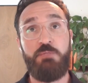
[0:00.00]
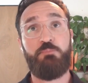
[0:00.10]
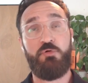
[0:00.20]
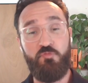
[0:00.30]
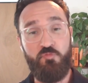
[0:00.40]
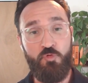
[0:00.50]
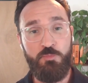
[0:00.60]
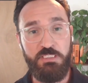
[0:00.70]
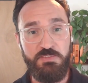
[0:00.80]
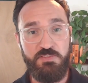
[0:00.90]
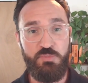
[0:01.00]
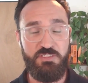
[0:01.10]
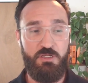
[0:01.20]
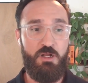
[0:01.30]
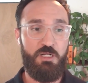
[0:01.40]
in performance,
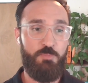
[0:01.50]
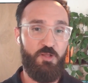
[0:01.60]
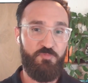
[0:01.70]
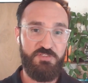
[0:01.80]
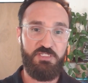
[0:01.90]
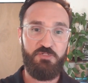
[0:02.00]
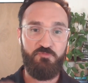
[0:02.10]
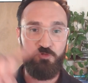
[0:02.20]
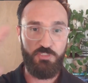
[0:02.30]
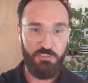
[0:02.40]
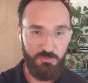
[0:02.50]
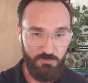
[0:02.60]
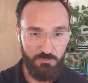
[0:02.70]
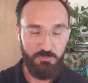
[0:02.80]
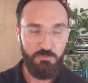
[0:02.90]
we talk about this inverted
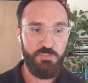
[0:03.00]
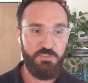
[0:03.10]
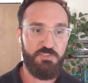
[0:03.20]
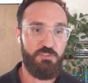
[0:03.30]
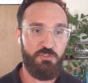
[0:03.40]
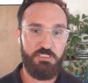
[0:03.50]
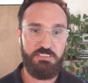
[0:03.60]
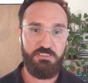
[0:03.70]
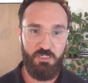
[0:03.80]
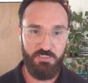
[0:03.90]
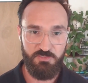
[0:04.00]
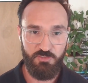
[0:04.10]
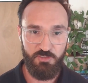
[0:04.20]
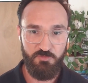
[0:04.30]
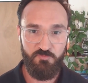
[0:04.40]
U, which is the
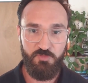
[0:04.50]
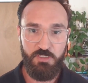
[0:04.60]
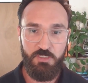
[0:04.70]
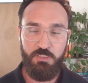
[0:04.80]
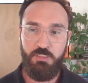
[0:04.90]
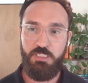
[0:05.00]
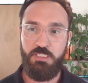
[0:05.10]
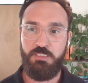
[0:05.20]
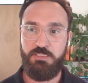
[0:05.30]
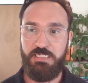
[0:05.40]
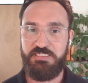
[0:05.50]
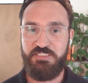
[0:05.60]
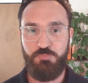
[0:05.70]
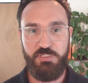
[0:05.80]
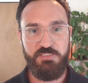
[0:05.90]
Yerkes-Dodson curve. And that
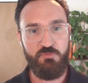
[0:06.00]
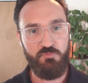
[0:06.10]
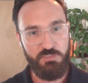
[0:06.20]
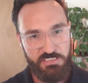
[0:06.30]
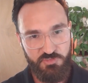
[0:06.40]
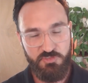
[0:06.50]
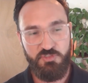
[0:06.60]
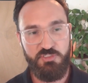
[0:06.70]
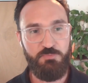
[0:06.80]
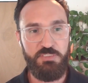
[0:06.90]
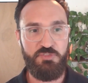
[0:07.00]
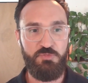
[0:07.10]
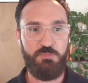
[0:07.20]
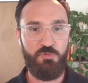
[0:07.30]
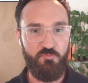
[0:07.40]
explains the relationship
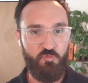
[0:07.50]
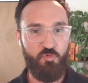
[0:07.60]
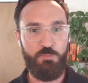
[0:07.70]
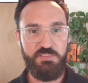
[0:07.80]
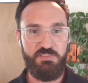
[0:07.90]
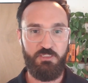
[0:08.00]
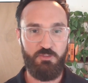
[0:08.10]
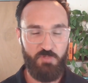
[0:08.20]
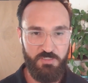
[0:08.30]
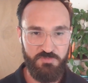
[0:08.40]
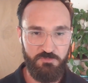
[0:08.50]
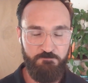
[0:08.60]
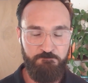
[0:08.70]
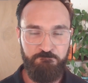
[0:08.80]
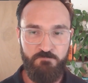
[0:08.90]
between performance and
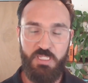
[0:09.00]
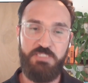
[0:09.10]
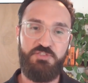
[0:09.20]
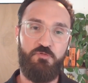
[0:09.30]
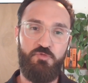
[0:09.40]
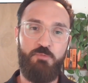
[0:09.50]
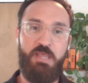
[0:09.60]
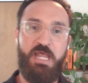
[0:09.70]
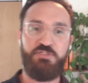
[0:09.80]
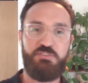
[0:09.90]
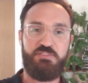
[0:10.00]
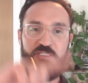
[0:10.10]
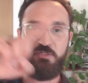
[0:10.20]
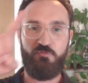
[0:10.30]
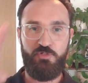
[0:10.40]
arousal. And so if you imagine
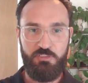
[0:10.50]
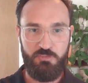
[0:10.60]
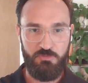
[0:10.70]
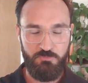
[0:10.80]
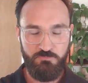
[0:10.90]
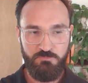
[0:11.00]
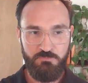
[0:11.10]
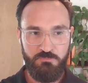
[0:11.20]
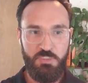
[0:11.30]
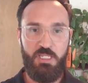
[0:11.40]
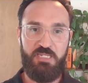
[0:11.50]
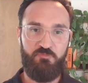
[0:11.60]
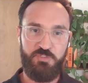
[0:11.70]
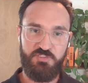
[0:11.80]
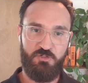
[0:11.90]
this inverted U,
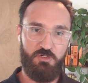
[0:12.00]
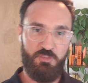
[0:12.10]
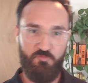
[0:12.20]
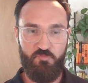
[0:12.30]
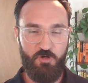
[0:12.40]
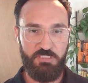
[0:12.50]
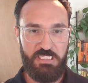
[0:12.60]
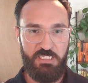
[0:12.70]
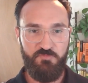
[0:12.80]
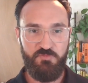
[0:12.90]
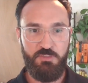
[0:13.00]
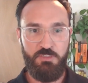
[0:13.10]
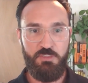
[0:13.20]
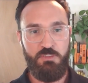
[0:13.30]
and if we start on the far left,